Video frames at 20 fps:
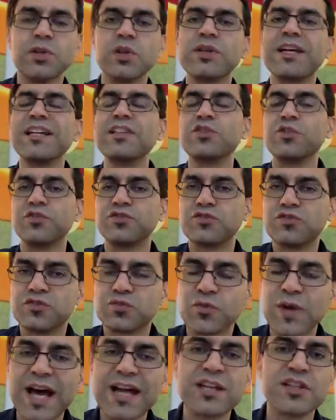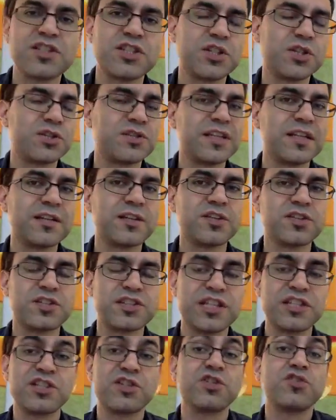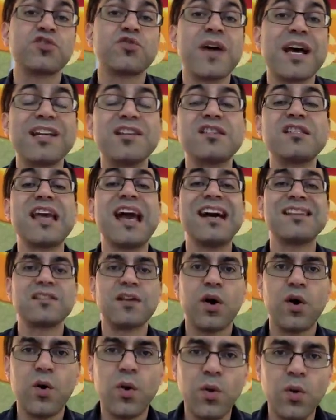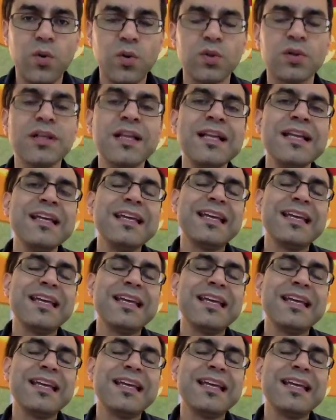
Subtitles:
look at your strategy, your digital strategy as a whole.